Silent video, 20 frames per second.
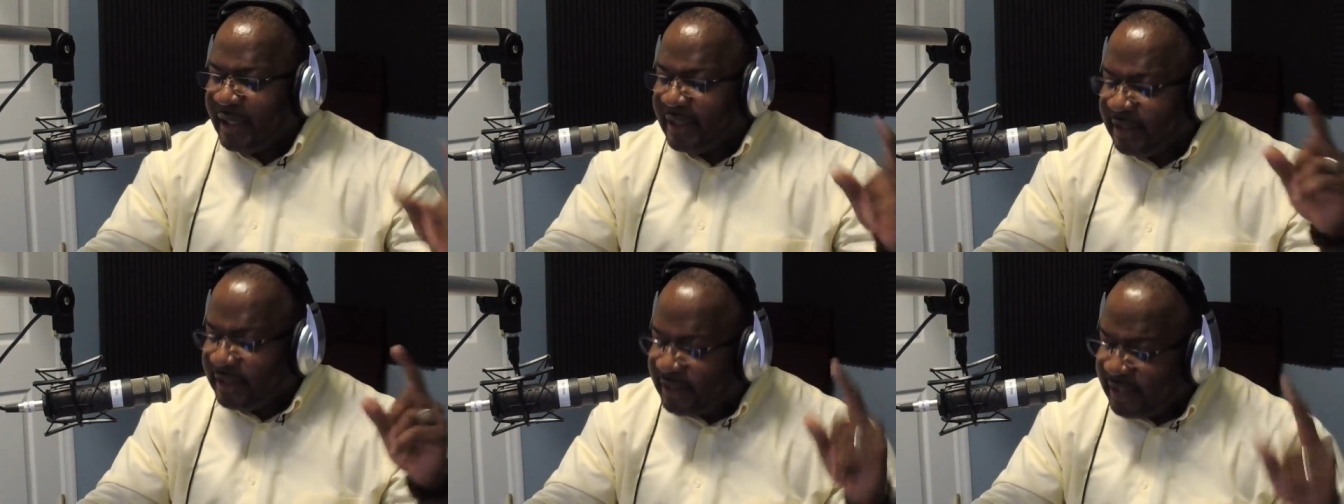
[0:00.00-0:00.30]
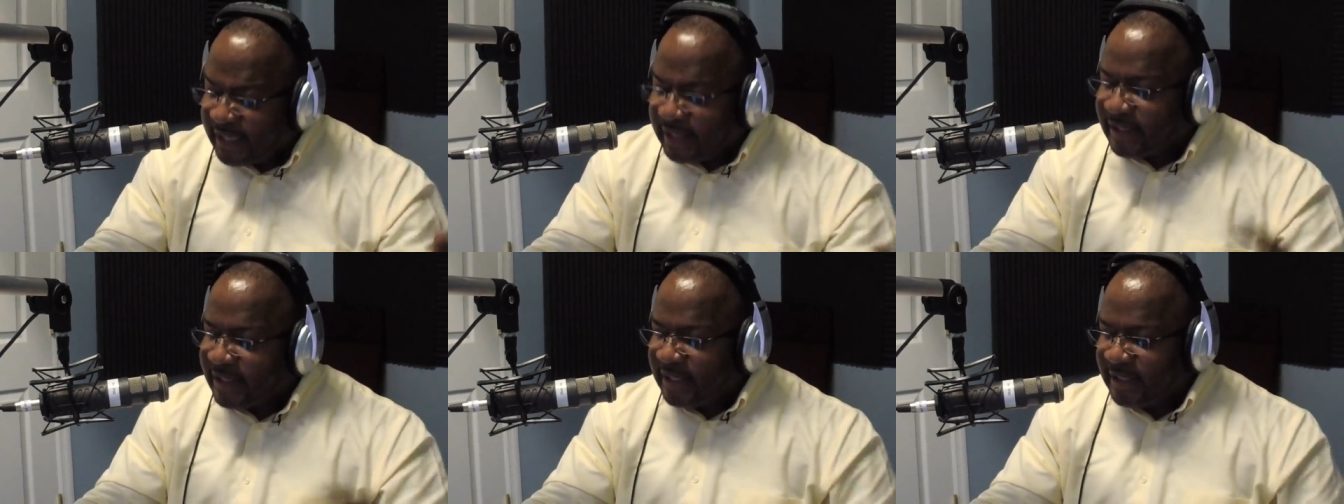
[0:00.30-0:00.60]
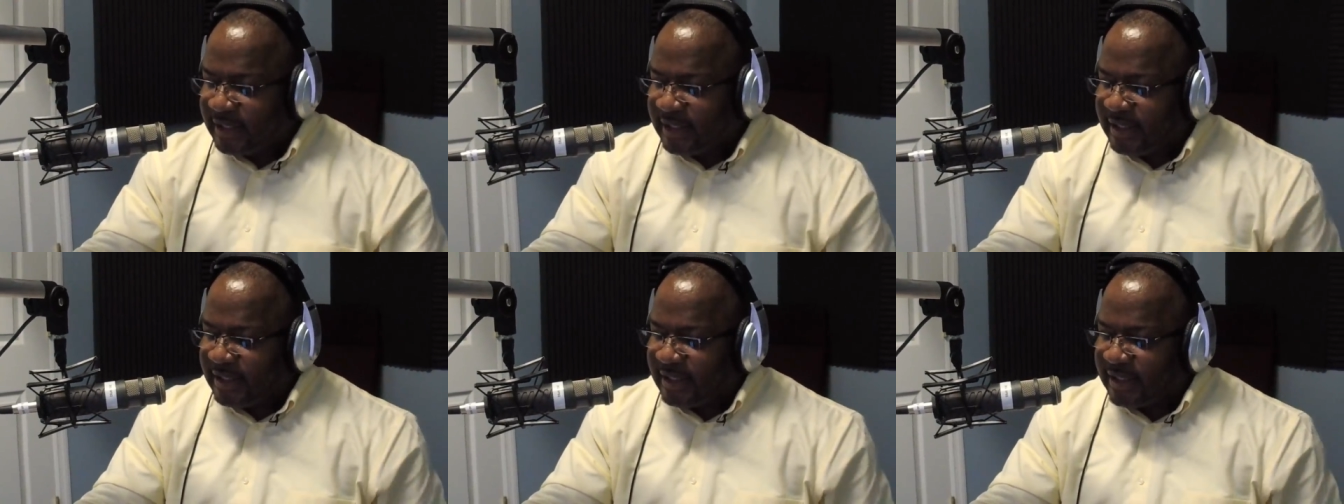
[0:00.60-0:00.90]
This
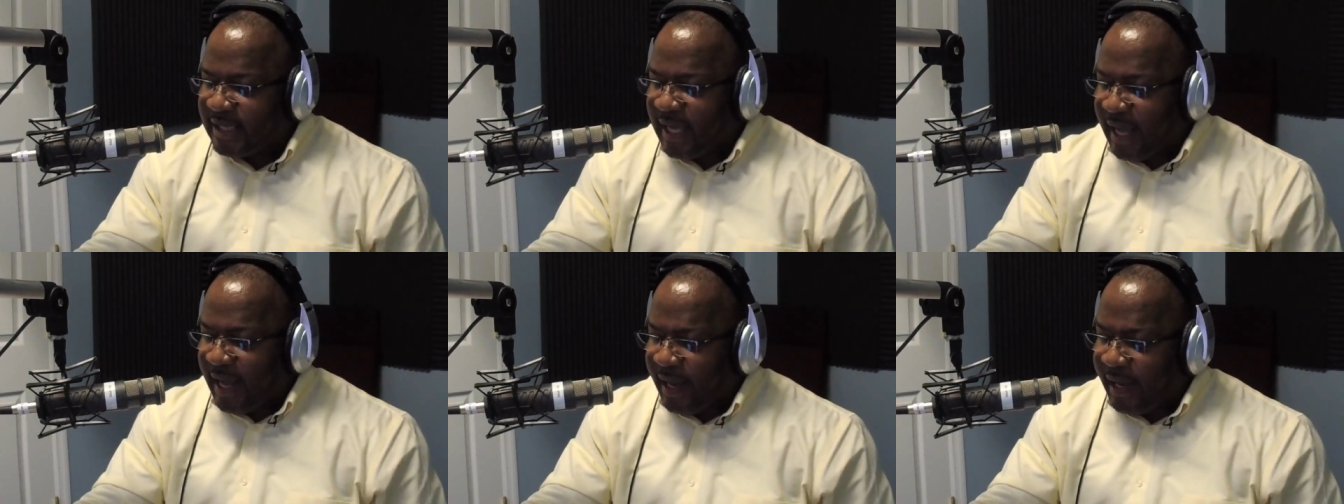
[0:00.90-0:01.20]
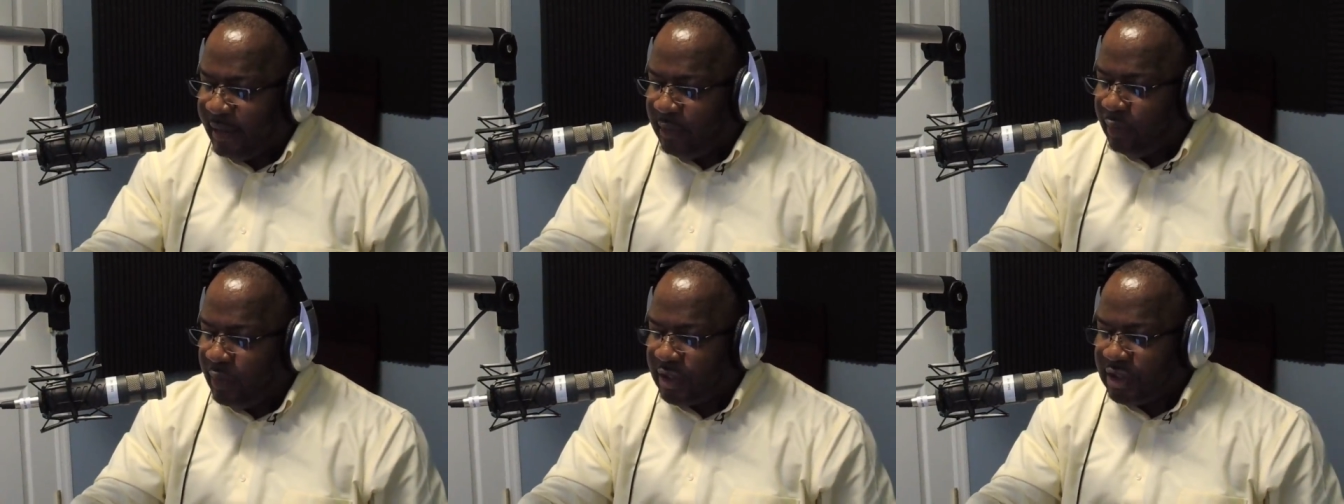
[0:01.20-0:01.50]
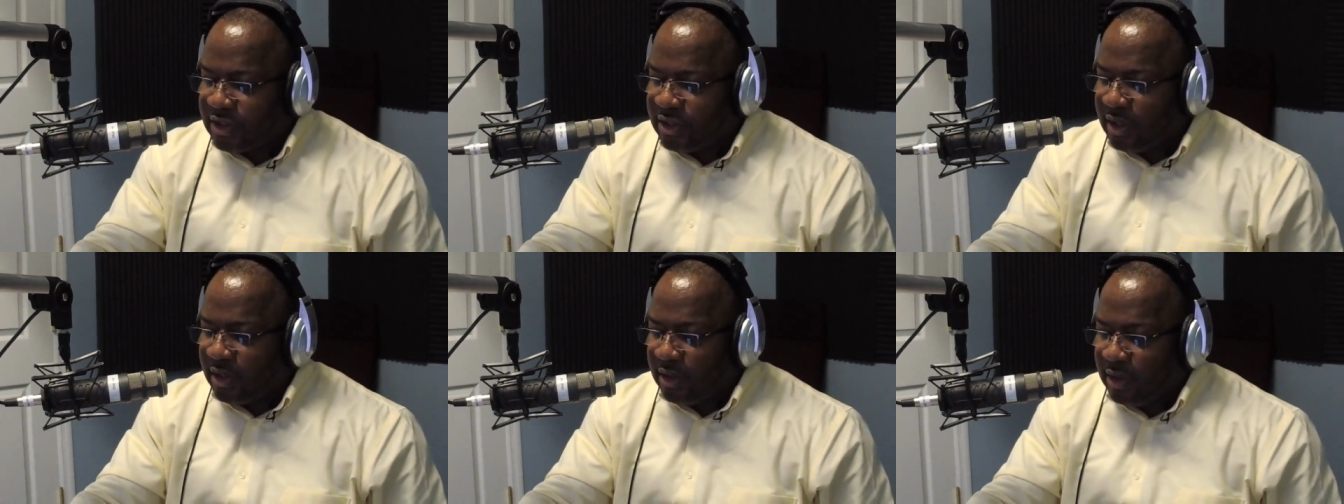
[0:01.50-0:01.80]
is the sign
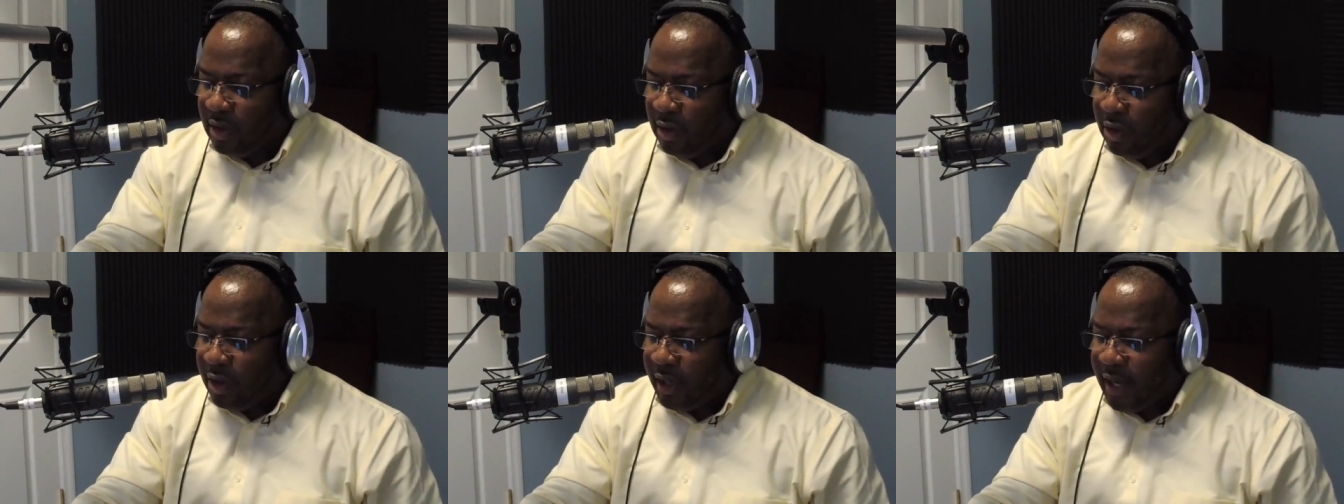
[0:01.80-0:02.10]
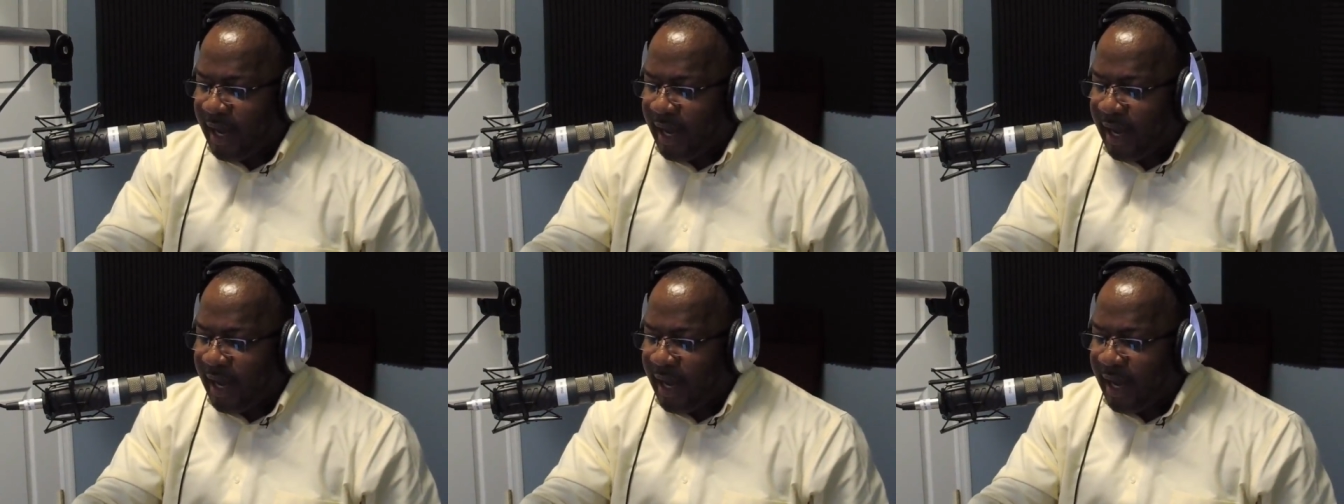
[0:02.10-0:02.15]
which the Lord